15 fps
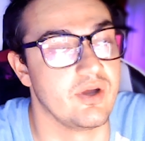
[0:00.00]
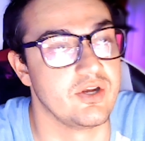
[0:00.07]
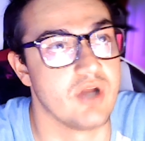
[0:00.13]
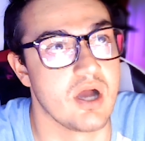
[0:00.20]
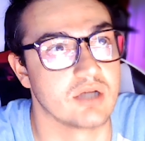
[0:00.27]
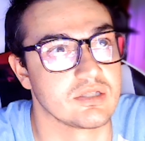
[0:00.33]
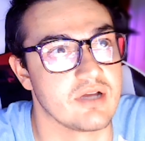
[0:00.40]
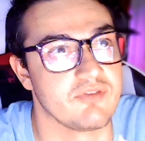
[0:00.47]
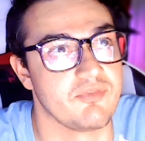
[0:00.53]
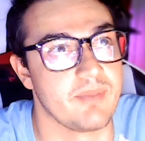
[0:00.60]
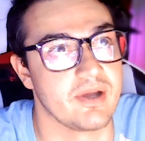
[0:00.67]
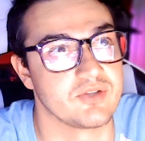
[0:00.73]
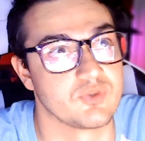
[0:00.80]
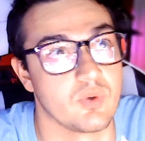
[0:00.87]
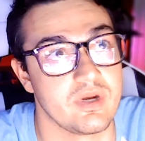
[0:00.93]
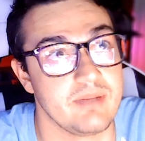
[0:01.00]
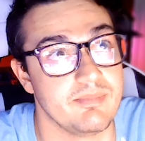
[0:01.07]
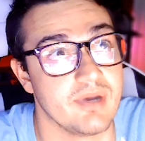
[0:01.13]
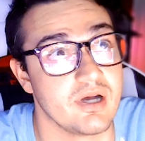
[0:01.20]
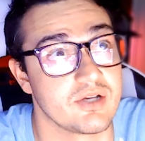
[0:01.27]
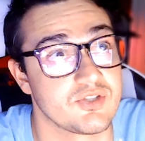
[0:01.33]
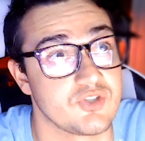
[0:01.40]
I knocked off about 20
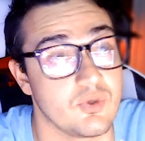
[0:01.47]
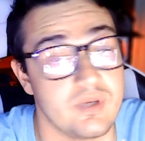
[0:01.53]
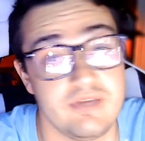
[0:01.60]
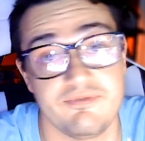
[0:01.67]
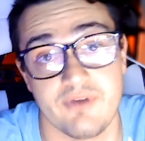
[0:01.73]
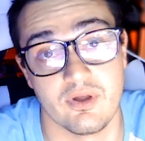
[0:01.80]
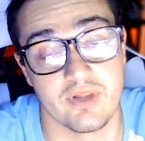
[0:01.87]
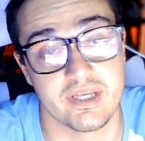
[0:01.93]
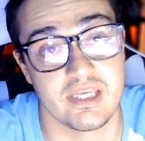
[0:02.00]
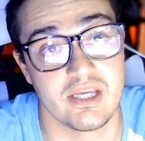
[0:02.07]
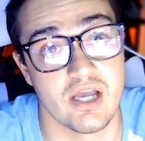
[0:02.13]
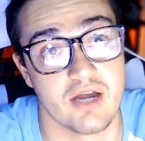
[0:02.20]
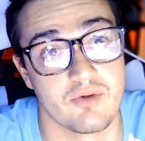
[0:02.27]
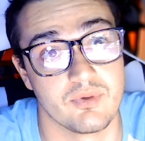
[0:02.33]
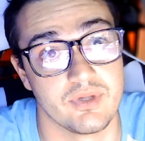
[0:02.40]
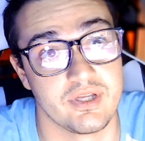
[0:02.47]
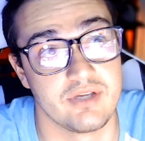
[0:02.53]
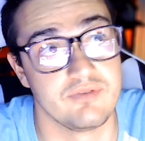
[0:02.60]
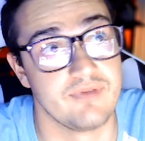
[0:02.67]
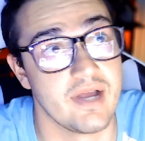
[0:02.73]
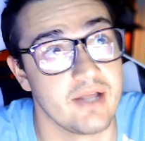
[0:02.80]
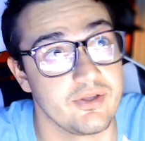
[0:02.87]
bucks, so he felt like he got a really
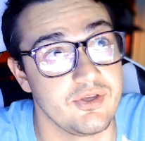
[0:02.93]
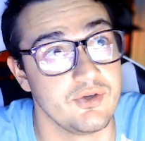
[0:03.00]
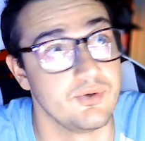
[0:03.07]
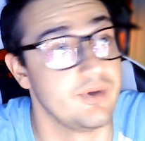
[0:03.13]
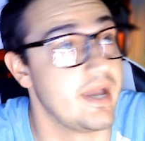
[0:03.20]
good value,